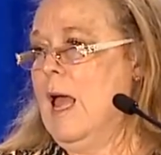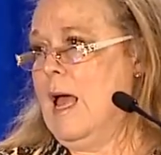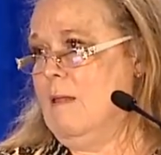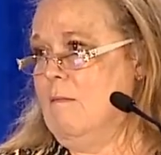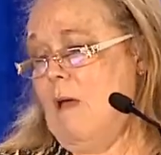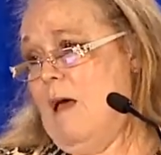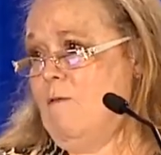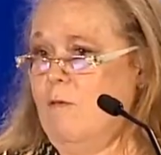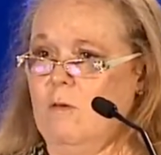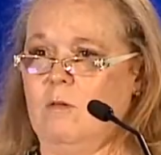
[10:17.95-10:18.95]
and
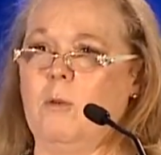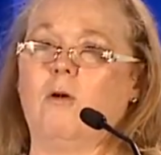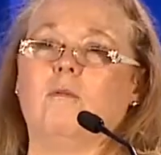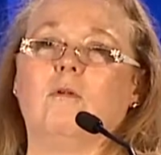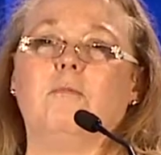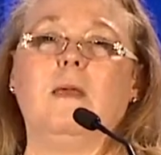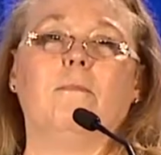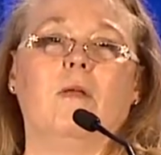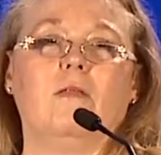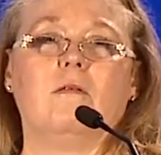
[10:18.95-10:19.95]
I've spoken with
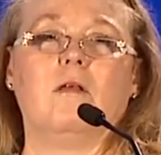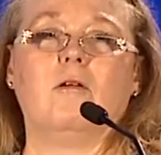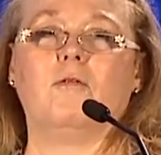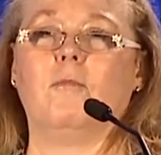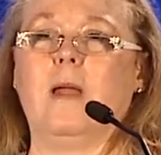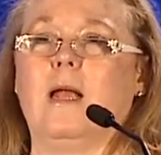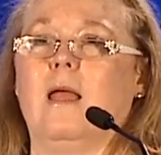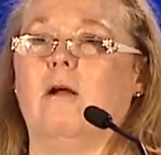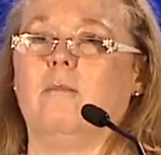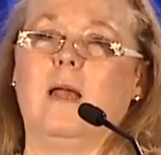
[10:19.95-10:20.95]
people at the Centers for
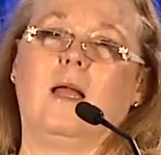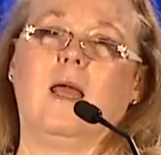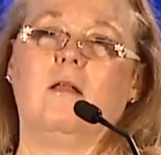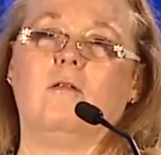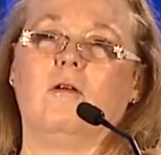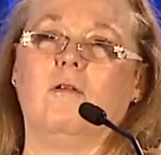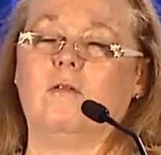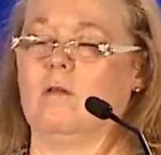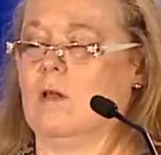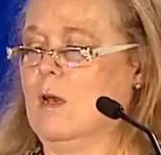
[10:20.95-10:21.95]
Medicare and Medicaid
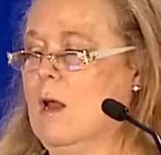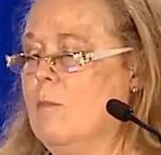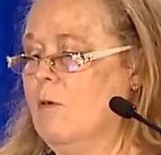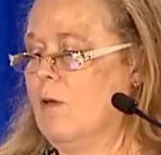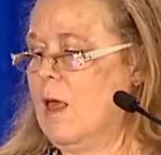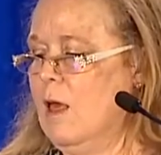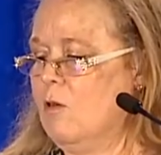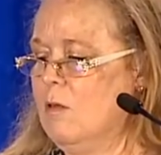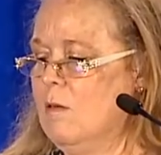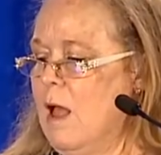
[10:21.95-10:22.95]
Services on a number of
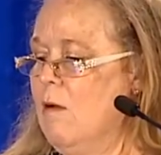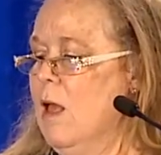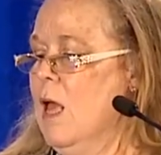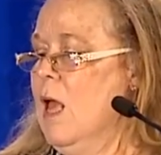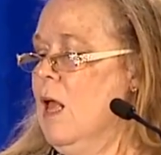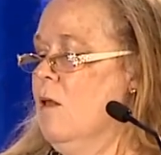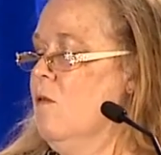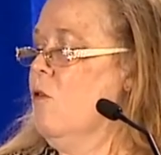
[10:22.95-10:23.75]
occasions now, is